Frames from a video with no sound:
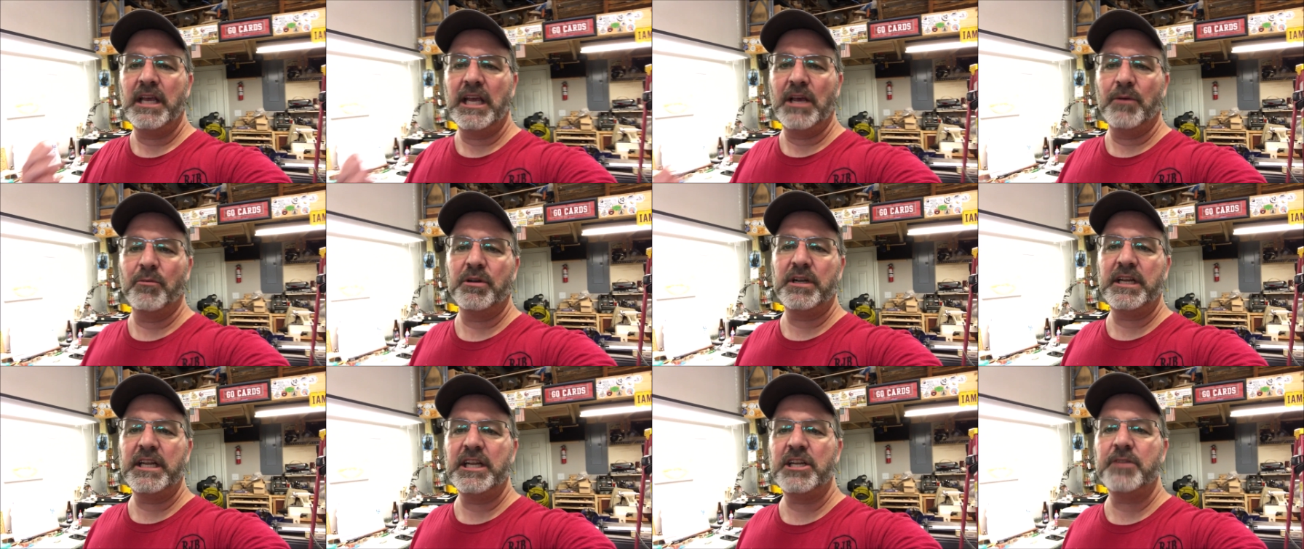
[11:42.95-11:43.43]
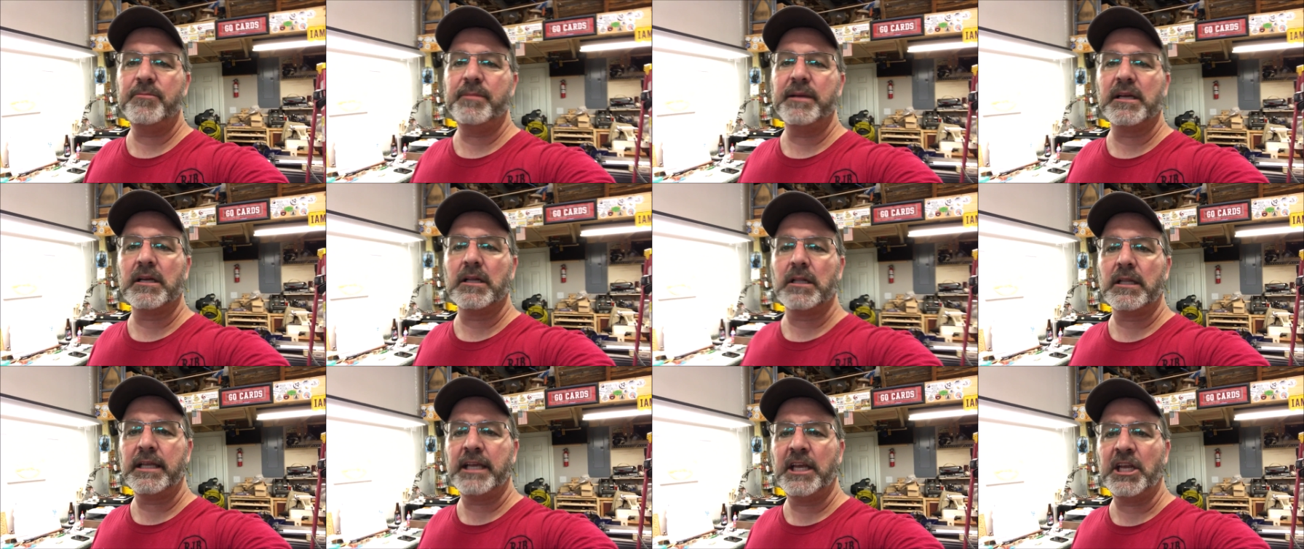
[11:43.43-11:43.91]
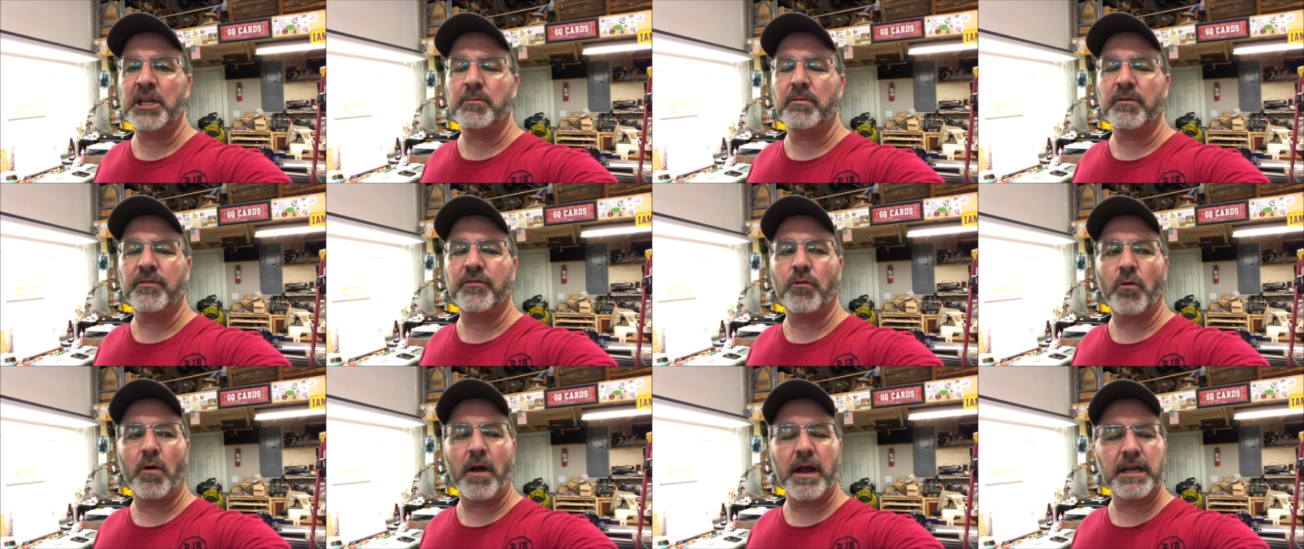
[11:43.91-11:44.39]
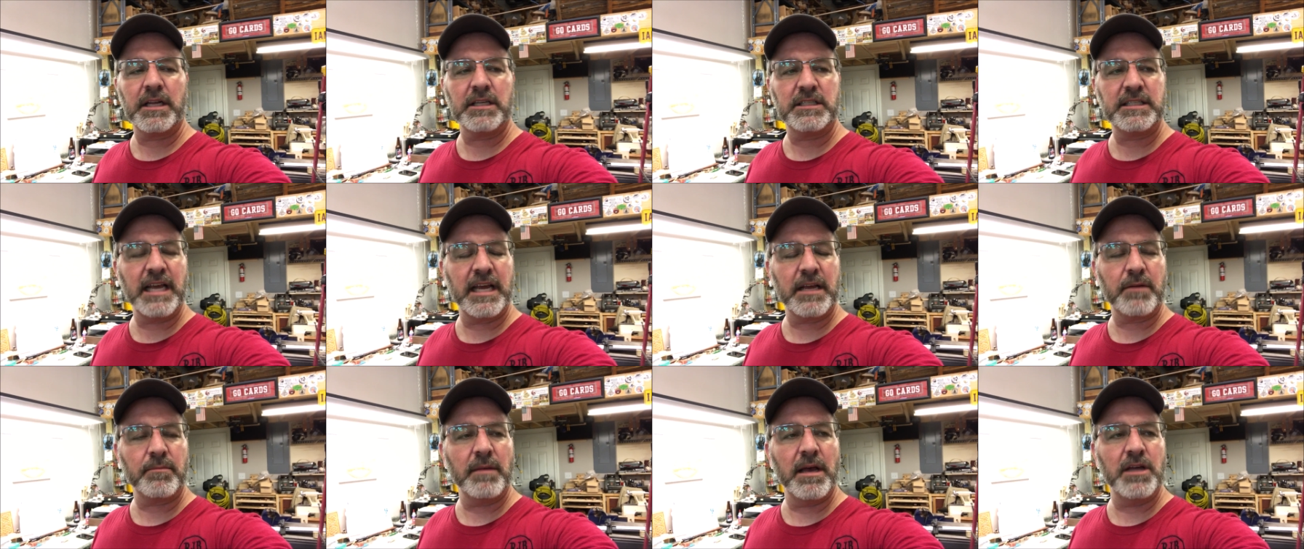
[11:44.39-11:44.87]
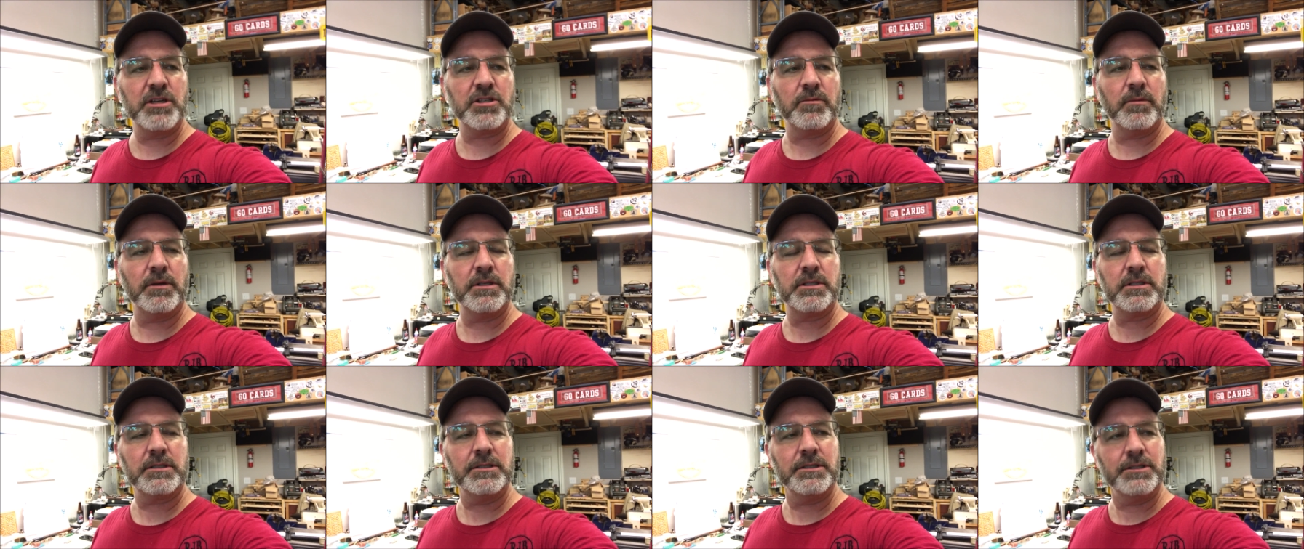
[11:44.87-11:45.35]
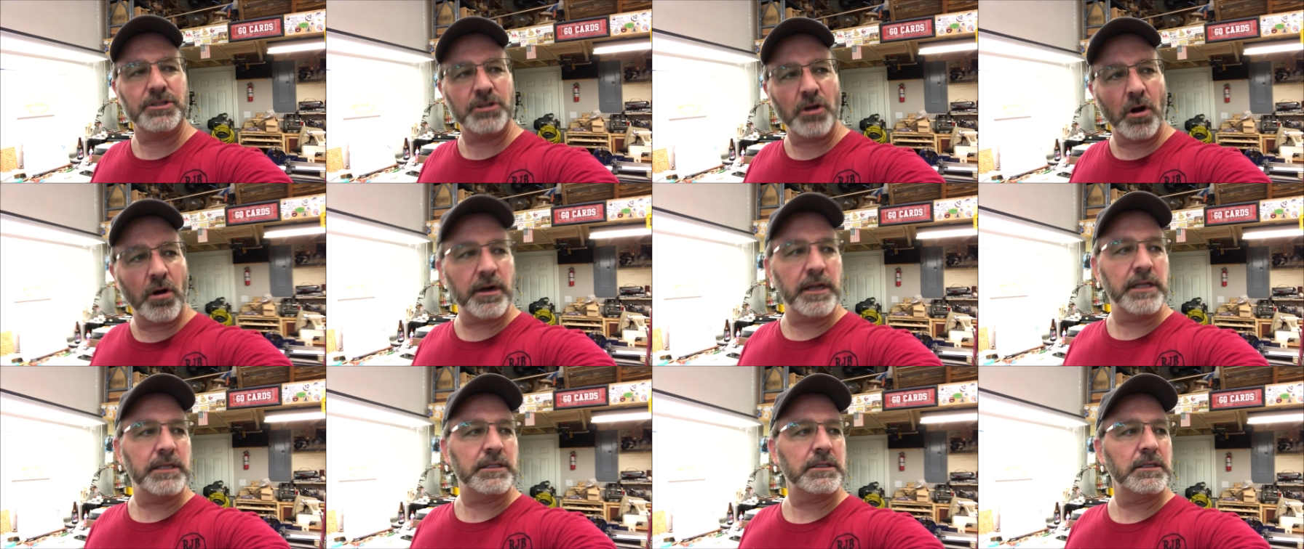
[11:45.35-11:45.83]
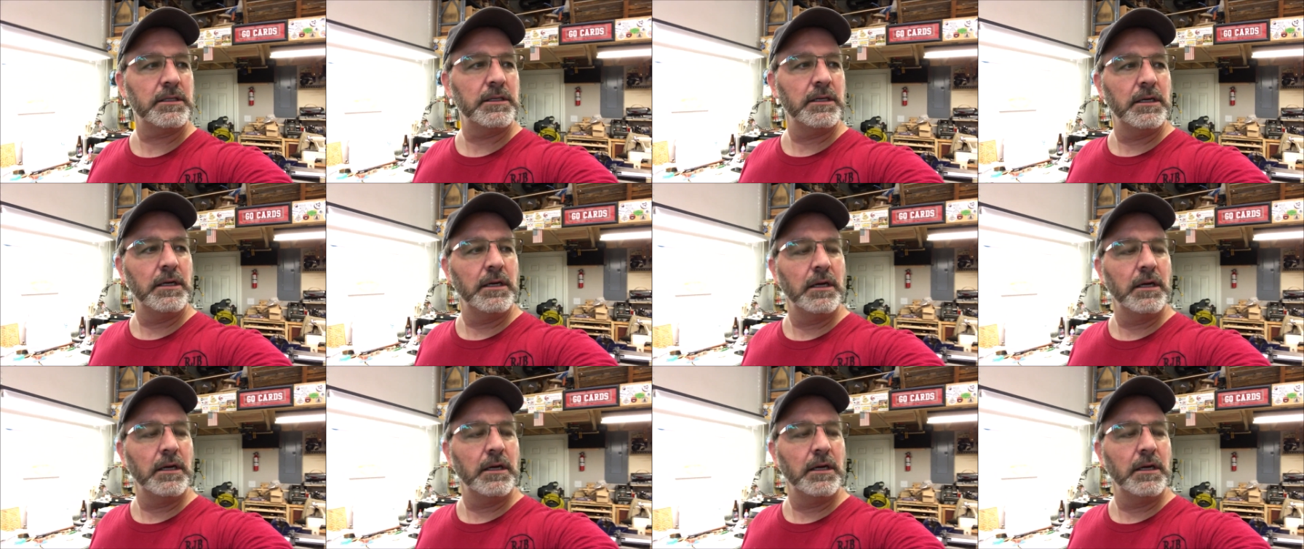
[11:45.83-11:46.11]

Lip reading: It would need to be cleaned before I could take measurements. Darn it.